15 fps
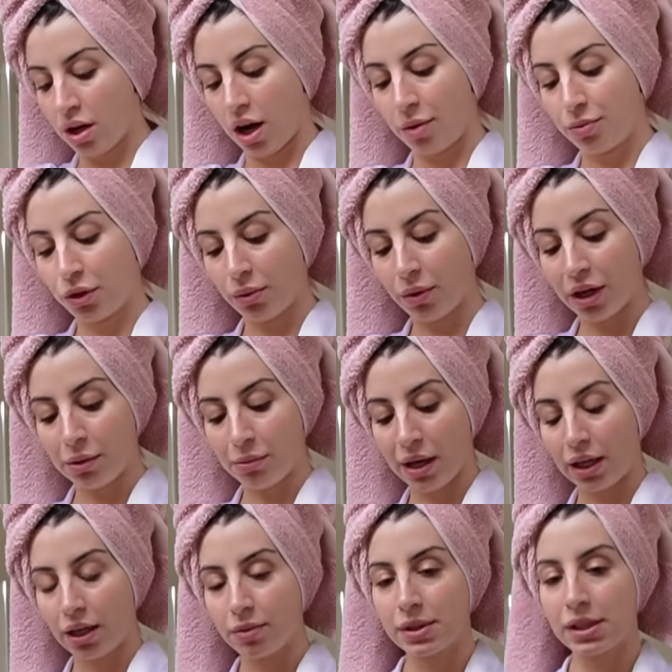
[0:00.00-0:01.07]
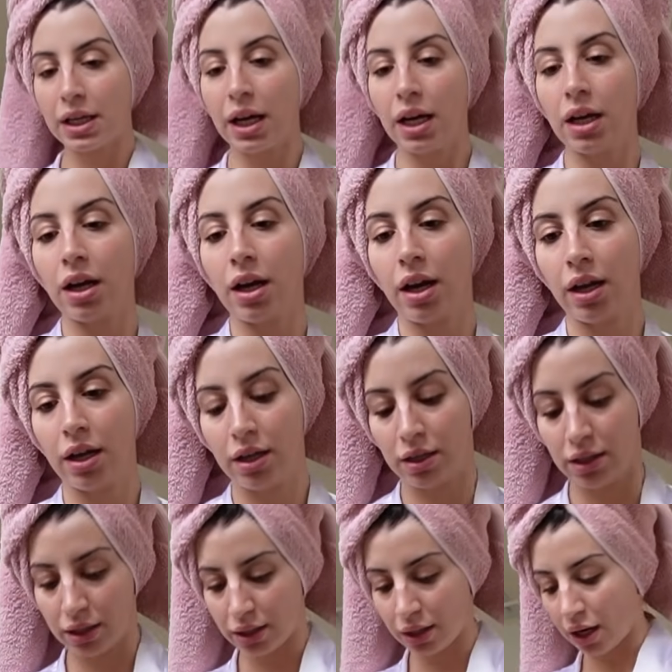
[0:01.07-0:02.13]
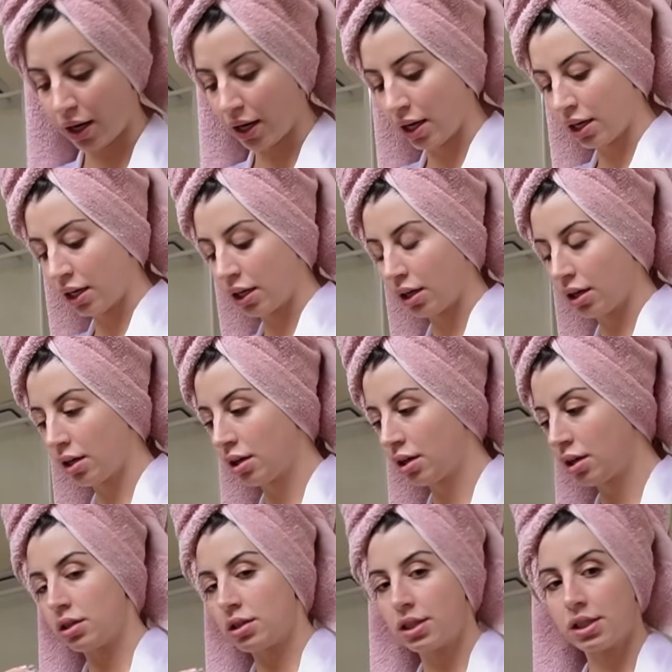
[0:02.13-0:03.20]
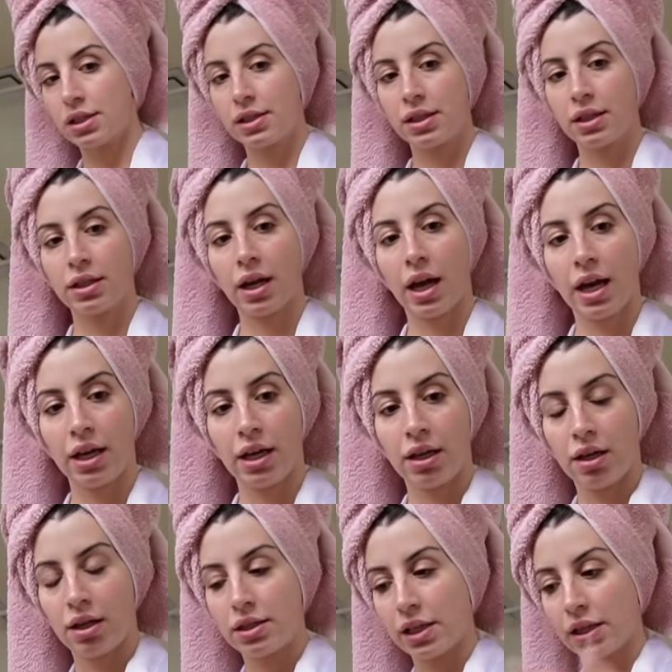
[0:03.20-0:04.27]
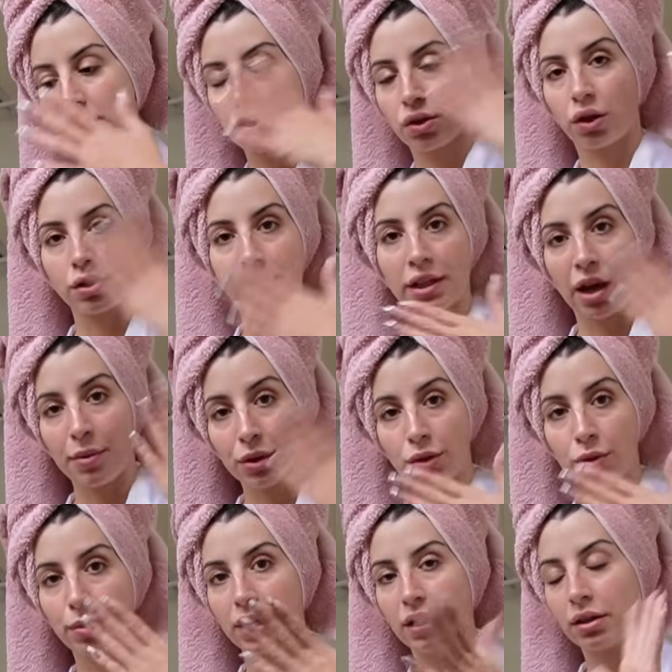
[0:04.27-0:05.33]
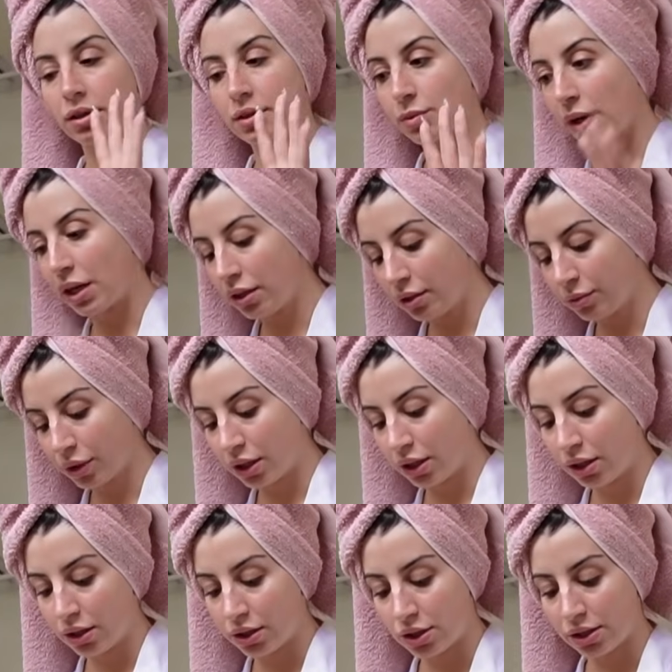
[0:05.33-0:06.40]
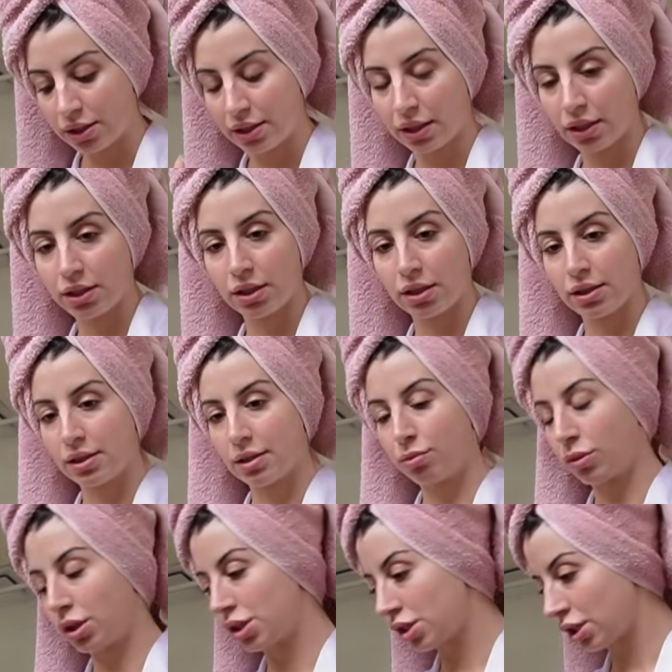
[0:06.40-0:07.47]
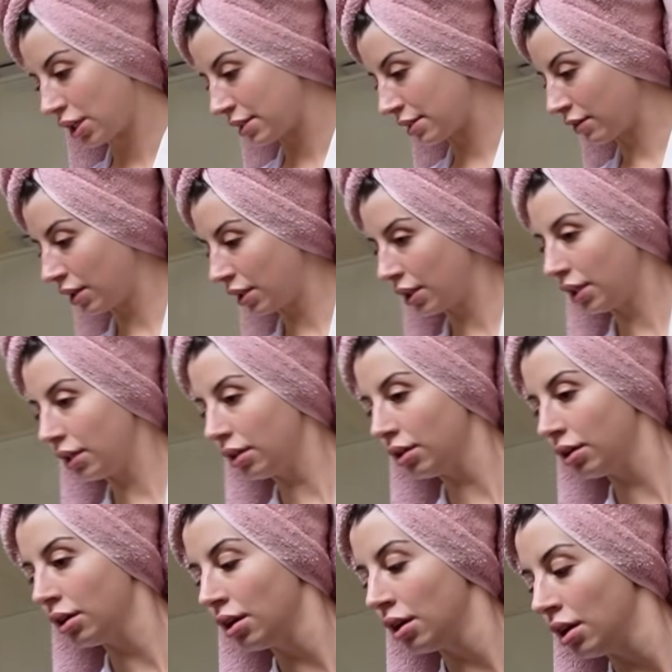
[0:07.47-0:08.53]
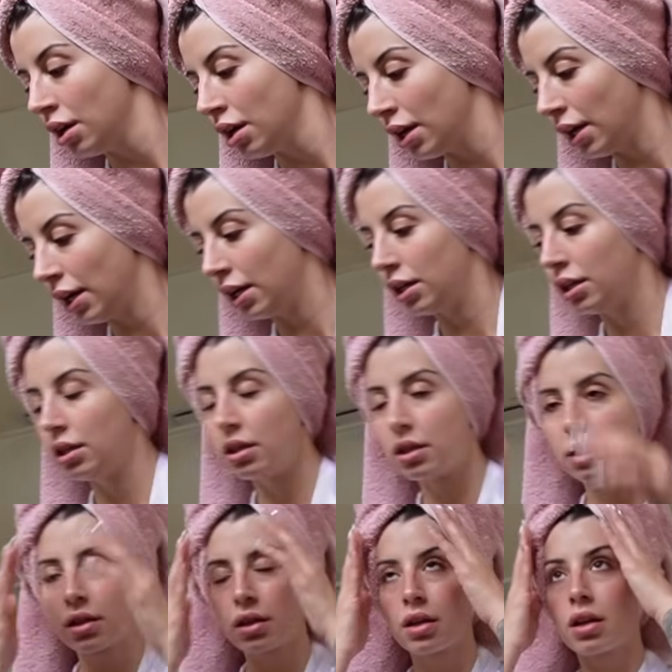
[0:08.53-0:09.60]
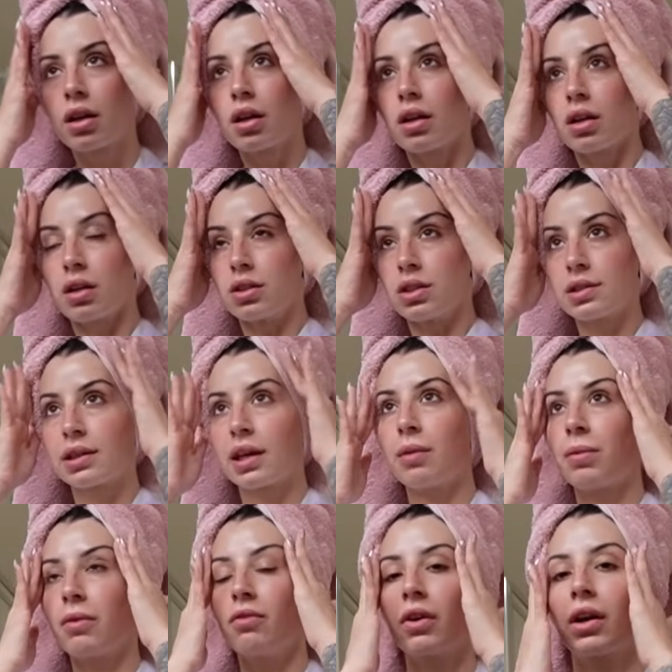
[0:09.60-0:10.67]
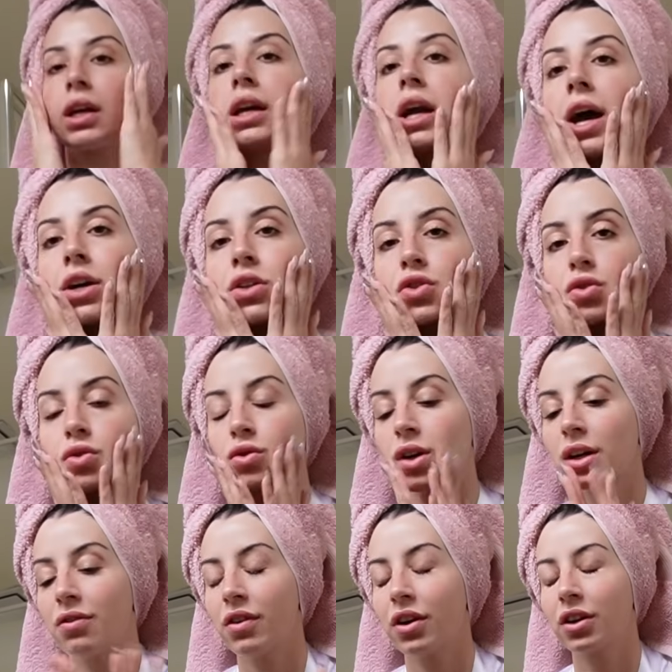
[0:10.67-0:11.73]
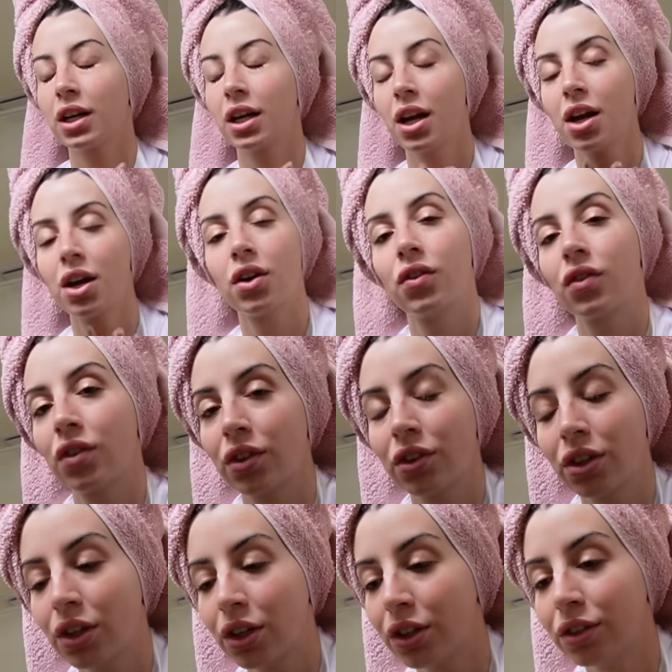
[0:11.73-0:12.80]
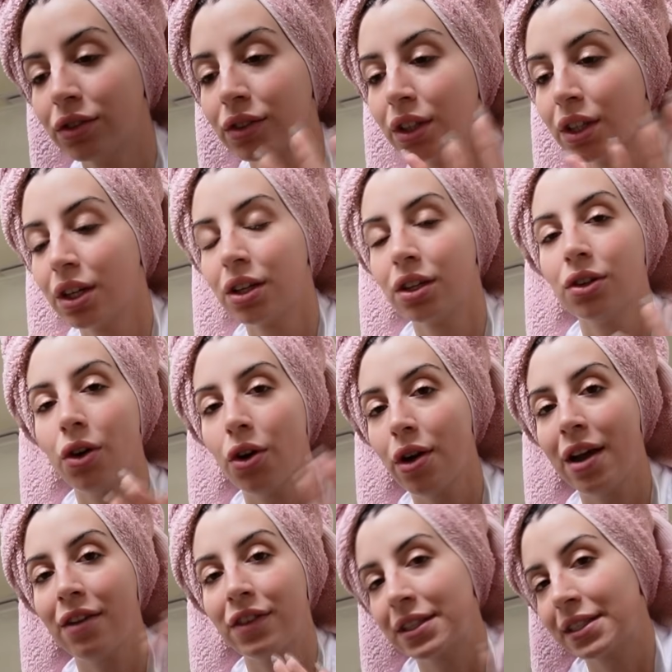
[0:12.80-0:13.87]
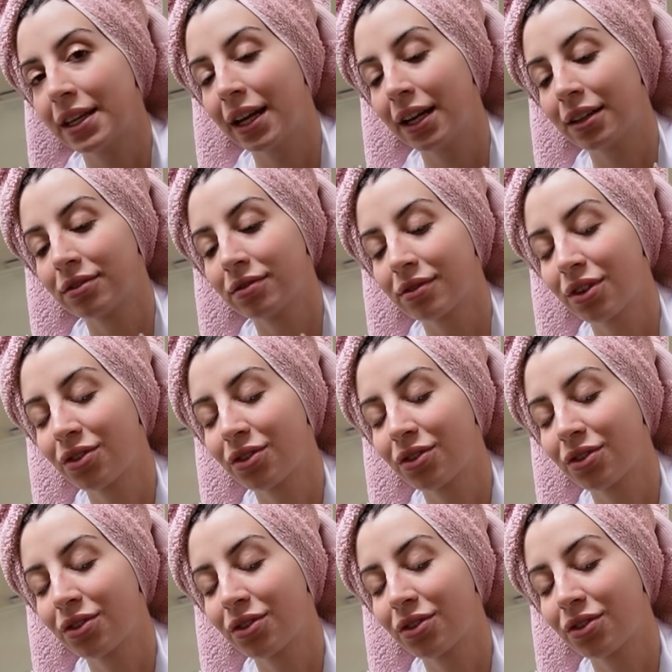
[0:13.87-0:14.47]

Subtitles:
I'm not wearing makeup today and I just did a Dennis Gross chemical peel as well. I'm gonna just stick to some moisturizer right now and just keep it very casual and very, you know, no effort today.